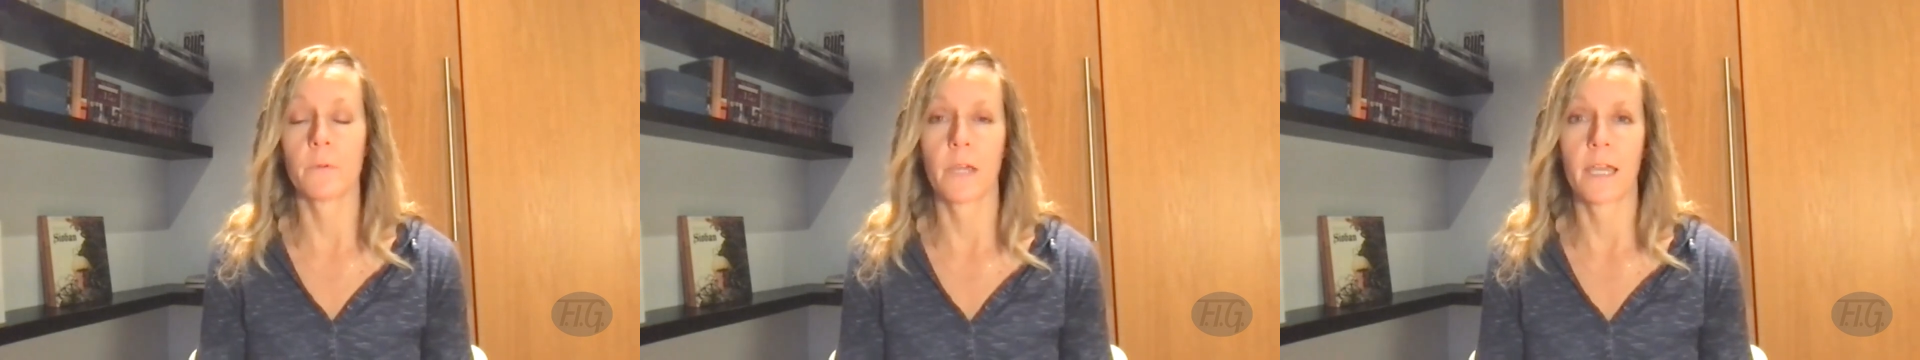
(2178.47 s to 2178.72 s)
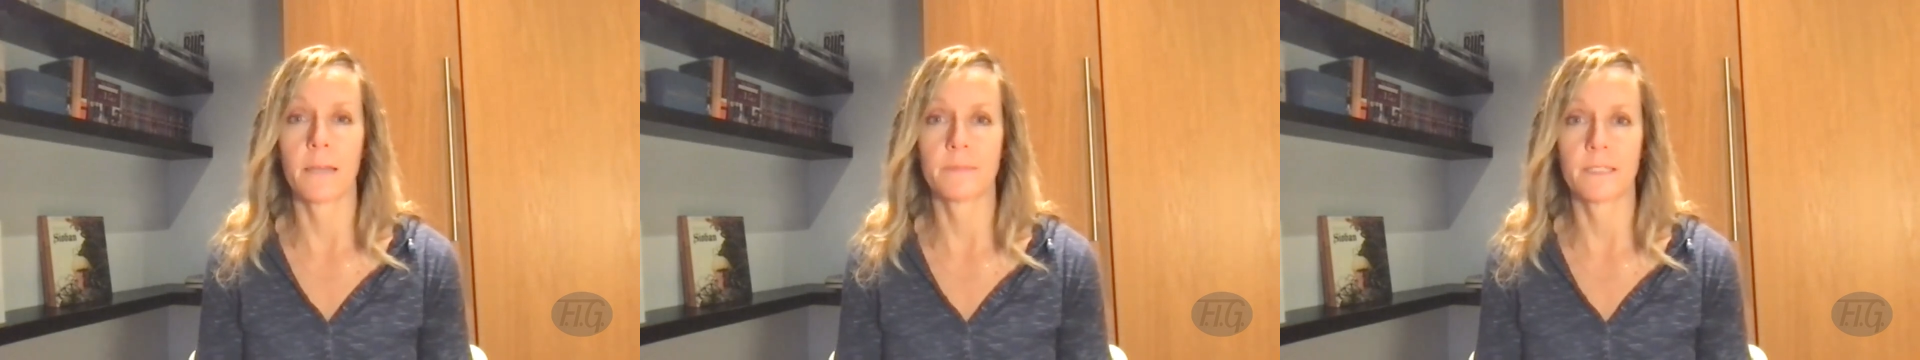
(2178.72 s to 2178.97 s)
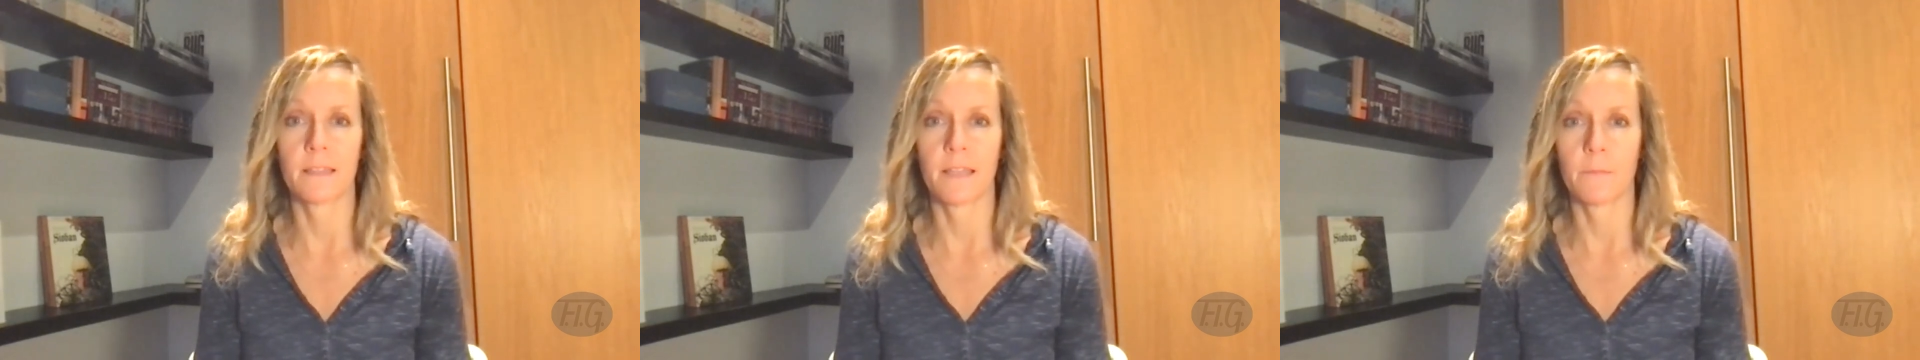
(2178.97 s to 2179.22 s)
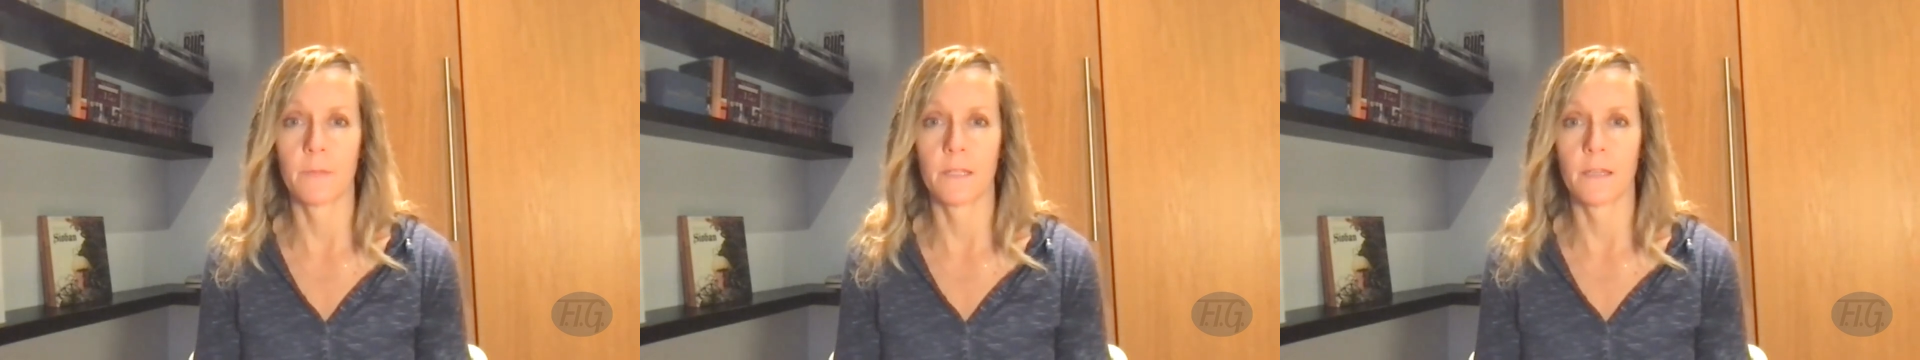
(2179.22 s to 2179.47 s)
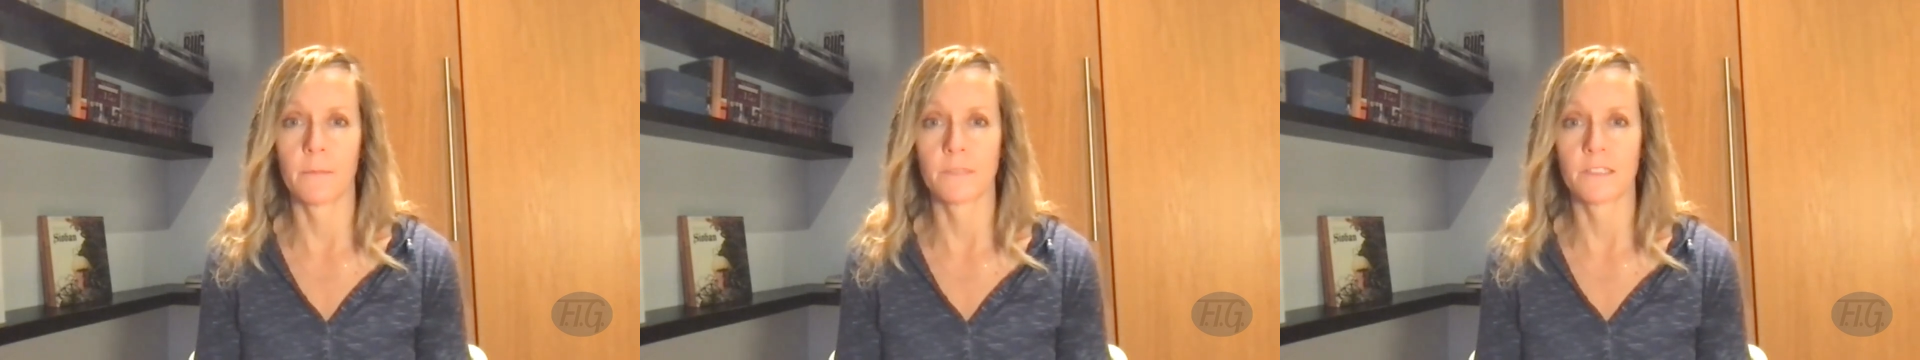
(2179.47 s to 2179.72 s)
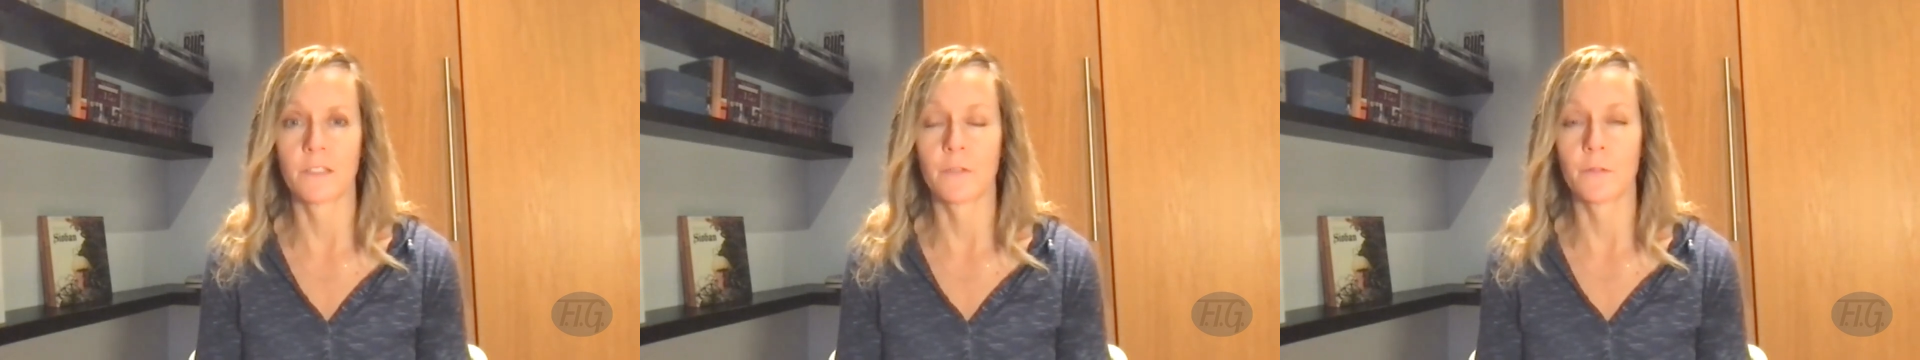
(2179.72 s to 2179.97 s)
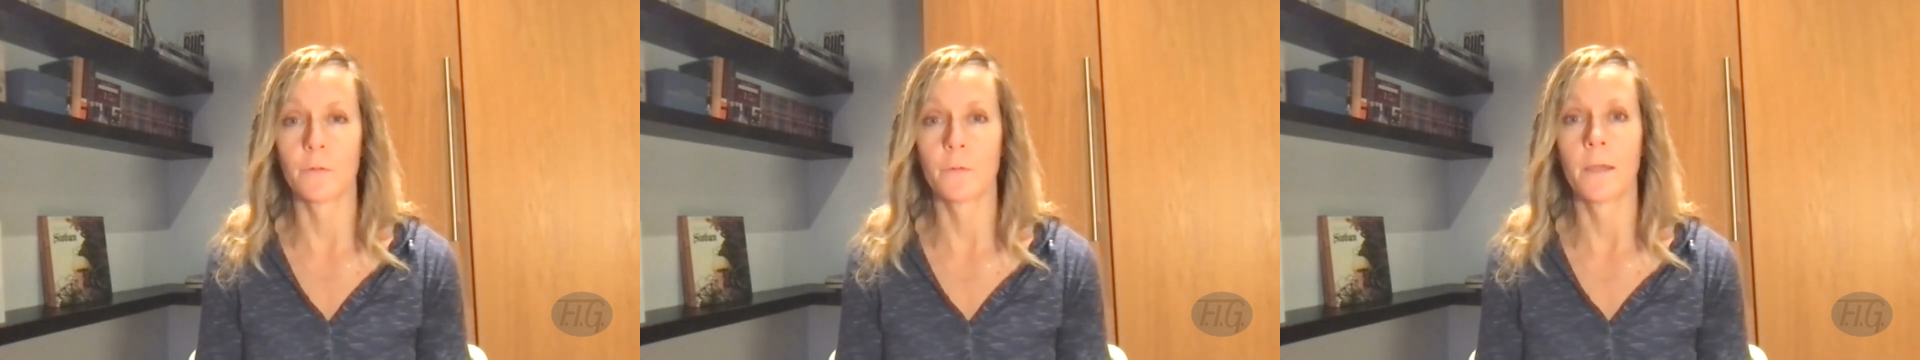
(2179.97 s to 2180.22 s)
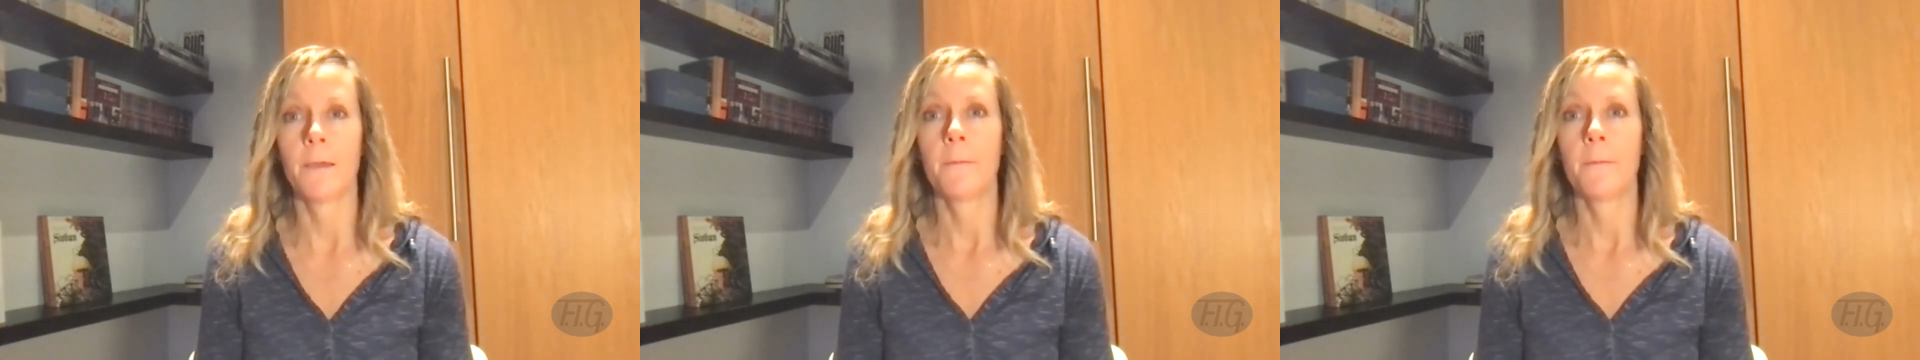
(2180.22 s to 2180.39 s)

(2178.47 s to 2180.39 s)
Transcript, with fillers: perhaps it then becomes 2.